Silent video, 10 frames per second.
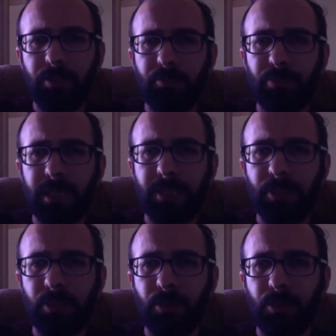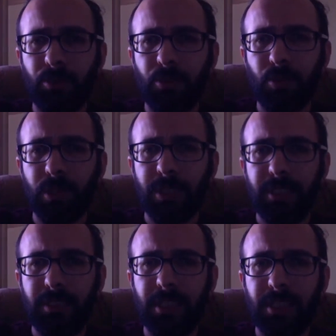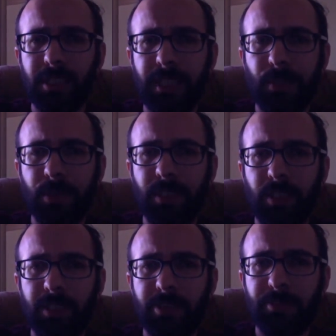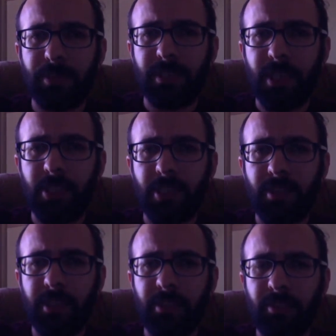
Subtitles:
Plato usually in canonical interpretation, he